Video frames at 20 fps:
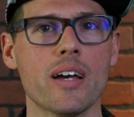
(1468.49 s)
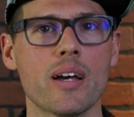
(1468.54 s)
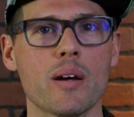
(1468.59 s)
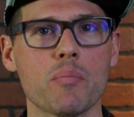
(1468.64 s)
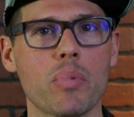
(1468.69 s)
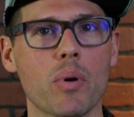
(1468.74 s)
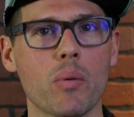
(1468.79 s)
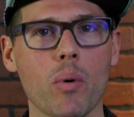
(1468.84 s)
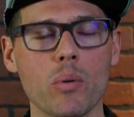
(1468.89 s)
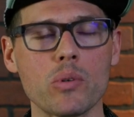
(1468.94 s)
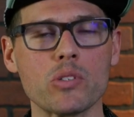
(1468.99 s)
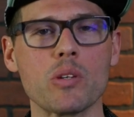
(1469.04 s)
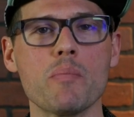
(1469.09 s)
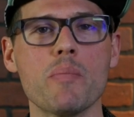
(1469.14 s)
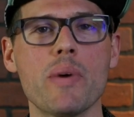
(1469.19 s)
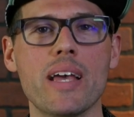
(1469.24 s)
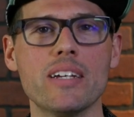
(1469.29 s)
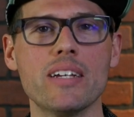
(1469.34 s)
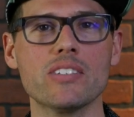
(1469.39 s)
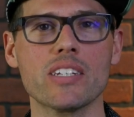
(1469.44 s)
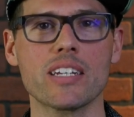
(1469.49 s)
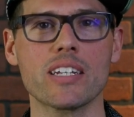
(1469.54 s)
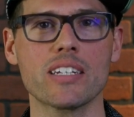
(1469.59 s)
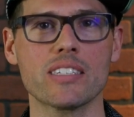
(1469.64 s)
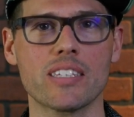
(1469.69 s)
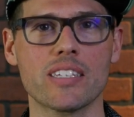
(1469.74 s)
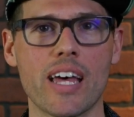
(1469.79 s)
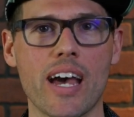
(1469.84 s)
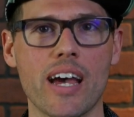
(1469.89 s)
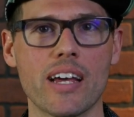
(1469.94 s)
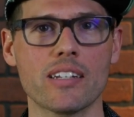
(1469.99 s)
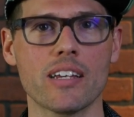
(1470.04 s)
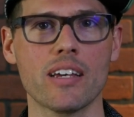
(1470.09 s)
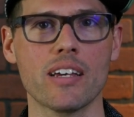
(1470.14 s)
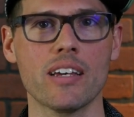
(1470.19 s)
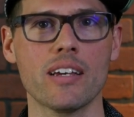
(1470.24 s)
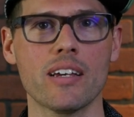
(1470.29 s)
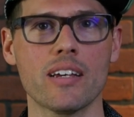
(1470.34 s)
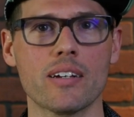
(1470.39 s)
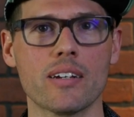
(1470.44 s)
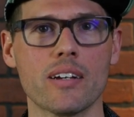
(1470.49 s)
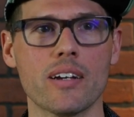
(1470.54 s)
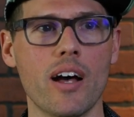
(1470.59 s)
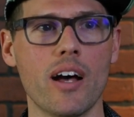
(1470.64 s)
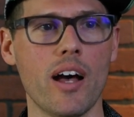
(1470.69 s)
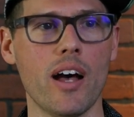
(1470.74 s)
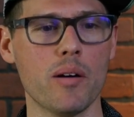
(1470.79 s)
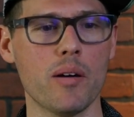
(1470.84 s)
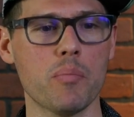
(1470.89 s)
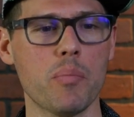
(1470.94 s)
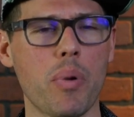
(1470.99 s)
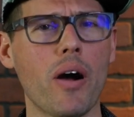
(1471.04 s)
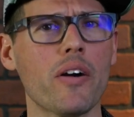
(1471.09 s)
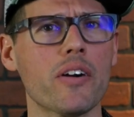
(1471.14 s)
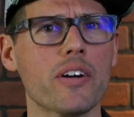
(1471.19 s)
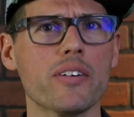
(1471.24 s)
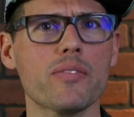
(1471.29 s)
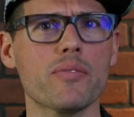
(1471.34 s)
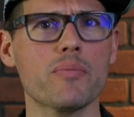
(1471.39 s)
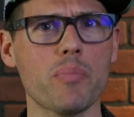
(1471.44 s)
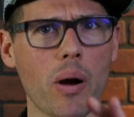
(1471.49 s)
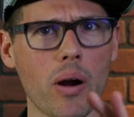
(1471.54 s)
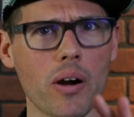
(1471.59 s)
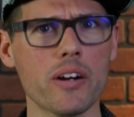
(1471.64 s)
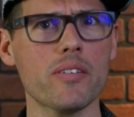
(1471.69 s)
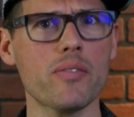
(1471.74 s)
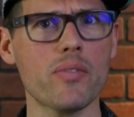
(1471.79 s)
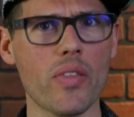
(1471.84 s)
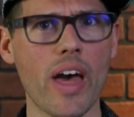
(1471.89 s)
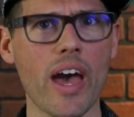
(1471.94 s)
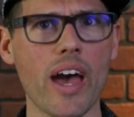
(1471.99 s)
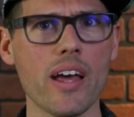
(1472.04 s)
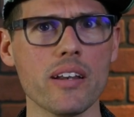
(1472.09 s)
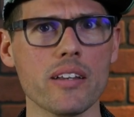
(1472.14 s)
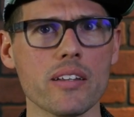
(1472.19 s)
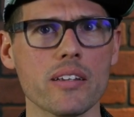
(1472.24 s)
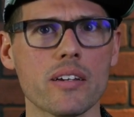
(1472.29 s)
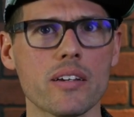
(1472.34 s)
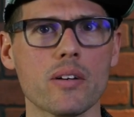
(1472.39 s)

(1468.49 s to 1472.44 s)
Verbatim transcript: But what was amazing is that part of that